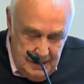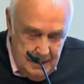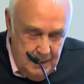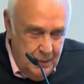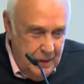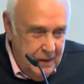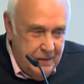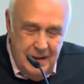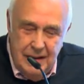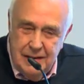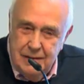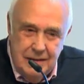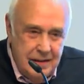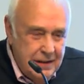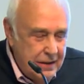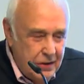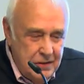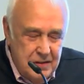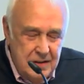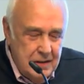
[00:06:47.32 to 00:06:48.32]
We've
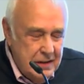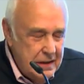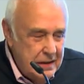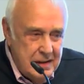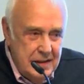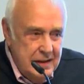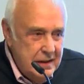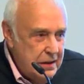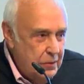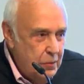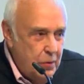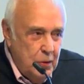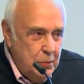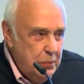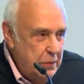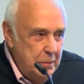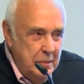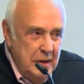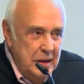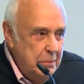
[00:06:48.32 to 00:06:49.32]
got to consider
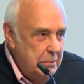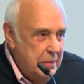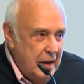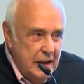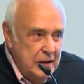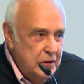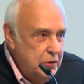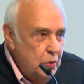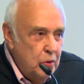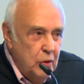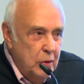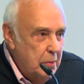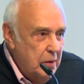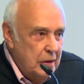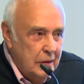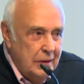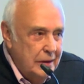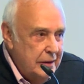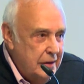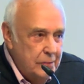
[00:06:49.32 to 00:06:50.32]
what we mean by
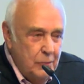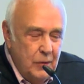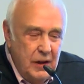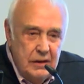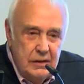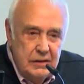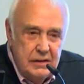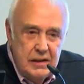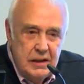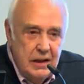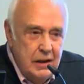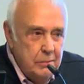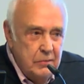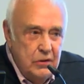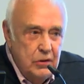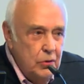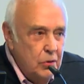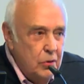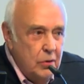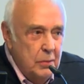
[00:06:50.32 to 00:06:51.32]
normal. The
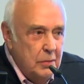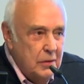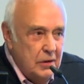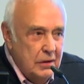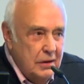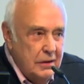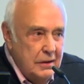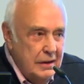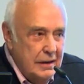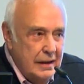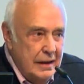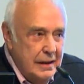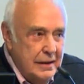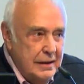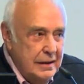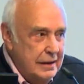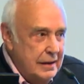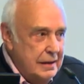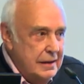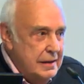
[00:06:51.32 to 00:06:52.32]
term
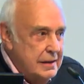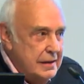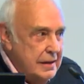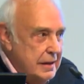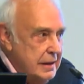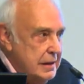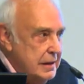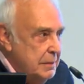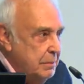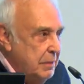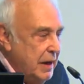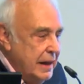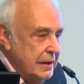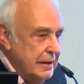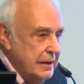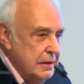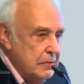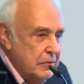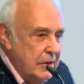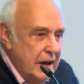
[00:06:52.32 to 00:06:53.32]
normal is
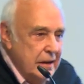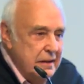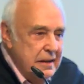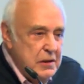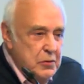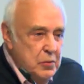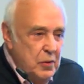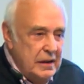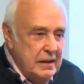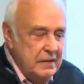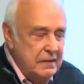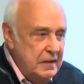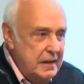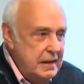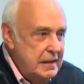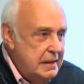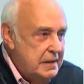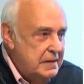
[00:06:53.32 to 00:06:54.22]
bandied around. It's one of